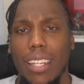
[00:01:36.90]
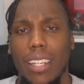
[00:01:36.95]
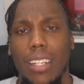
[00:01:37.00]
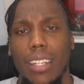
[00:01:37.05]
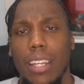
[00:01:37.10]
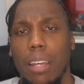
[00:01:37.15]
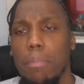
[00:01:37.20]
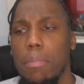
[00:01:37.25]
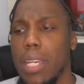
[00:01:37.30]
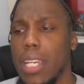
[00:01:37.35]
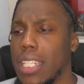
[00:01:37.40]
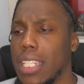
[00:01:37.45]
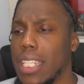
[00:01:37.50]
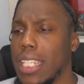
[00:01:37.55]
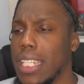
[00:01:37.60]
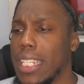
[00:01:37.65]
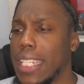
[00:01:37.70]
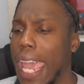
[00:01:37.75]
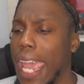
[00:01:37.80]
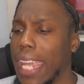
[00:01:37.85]

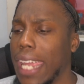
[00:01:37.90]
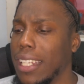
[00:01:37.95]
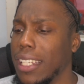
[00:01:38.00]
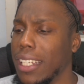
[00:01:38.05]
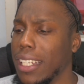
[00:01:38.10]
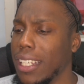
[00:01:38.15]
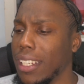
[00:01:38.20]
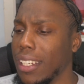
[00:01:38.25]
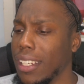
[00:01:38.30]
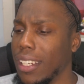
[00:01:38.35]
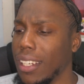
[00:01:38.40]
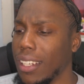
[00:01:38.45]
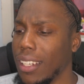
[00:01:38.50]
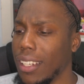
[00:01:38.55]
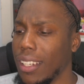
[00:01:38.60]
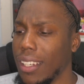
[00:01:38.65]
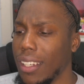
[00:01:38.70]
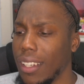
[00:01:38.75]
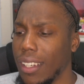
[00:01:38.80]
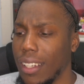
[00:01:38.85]
Mindy Kaling.
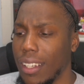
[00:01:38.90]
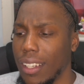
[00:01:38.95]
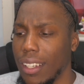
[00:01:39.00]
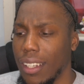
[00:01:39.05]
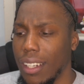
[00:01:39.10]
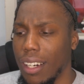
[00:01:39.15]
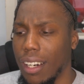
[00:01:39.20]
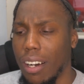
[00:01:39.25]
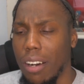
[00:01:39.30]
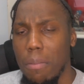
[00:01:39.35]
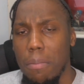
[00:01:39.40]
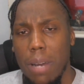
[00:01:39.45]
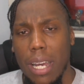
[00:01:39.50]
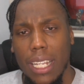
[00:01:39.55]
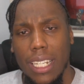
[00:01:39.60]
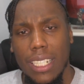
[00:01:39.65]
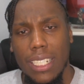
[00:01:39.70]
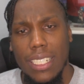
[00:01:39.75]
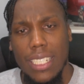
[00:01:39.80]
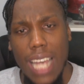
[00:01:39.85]
Oh
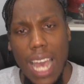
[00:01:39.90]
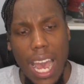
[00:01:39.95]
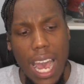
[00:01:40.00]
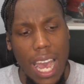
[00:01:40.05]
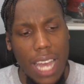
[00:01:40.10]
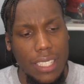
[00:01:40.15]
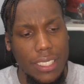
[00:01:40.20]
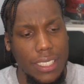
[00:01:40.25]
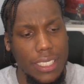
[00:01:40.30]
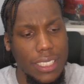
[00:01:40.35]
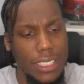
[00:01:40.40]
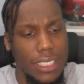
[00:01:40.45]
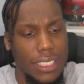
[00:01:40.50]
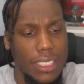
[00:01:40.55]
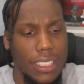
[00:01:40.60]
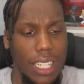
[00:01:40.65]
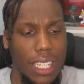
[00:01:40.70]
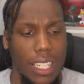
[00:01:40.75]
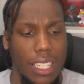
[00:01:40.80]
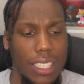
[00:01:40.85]
my gosh, she
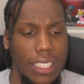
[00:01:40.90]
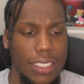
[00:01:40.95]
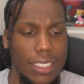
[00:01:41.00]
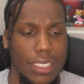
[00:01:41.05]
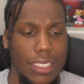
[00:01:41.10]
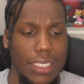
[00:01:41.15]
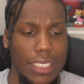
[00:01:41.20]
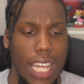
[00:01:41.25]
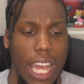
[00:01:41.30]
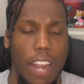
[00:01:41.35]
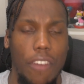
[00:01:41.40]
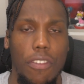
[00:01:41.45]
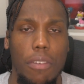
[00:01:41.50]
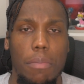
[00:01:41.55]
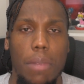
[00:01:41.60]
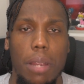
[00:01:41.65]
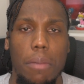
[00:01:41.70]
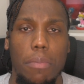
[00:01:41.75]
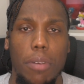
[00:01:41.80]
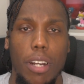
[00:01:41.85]
sucks. I
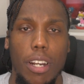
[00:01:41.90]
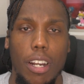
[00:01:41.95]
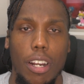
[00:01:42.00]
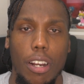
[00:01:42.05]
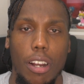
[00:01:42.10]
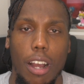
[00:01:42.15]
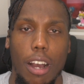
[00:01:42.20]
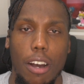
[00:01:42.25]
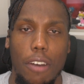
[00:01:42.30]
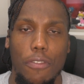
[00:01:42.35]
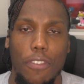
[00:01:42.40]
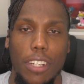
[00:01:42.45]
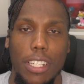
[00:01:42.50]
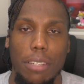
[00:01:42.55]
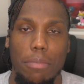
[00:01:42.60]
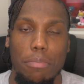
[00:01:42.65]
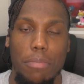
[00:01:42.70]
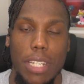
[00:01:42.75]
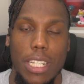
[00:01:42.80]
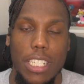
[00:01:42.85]
remember her off of the
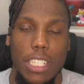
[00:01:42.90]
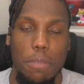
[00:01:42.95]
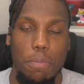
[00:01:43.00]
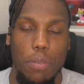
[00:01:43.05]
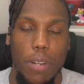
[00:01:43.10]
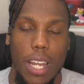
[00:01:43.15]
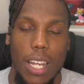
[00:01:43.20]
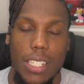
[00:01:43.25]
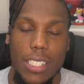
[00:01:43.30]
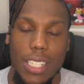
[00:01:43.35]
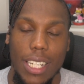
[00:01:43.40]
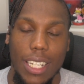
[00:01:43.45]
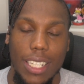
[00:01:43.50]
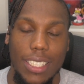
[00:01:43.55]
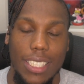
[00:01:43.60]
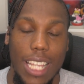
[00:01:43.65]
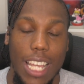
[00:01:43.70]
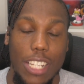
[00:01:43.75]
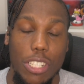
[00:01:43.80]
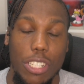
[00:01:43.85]
Mindy
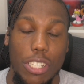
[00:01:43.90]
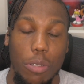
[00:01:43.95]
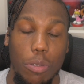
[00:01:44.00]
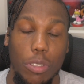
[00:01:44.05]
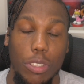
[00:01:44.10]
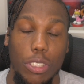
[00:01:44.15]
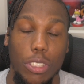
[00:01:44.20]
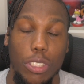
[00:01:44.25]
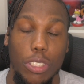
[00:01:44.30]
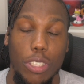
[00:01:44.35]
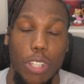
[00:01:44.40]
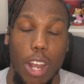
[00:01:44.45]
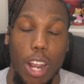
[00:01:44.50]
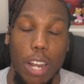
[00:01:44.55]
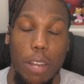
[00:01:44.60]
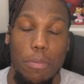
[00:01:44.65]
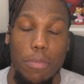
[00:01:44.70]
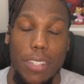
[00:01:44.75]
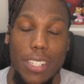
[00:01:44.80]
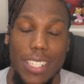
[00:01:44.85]
Project. That show was
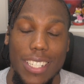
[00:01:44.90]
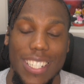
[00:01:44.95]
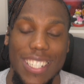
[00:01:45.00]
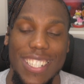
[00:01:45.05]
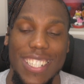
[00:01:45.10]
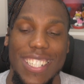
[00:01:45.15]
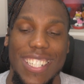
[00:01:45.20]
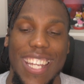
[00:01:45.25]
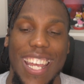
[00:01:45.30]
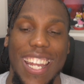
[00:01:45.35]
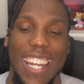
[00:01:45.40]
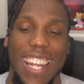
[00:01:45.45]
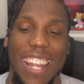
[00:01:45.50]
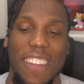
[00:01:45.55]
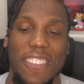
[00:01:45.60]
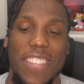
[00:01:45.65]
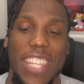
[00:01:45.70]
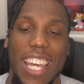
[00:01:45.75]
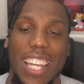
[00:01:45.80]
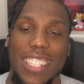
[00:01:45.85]
garbage.
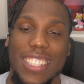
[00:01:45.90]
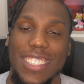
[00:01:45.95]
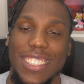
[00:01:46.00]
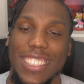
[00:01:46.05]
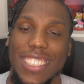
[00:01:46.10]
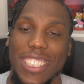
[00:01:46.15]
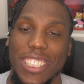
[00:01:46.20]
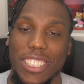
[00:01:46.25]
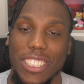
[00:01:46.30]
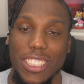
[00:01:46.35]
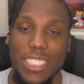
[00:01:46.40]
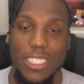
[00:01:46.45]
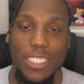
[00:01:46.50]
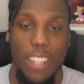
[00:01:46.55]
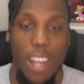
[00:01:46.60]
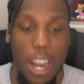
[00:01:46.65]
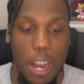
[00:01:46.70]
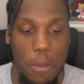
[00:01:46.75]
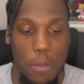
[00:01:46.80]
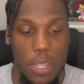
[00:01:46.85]
That series
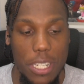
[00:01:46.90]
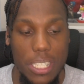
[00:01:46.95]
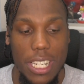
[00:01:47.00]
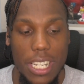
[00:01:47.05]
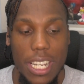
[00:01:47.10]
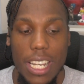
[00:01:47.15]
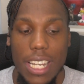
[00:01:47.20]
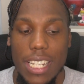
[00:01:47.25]
garbage.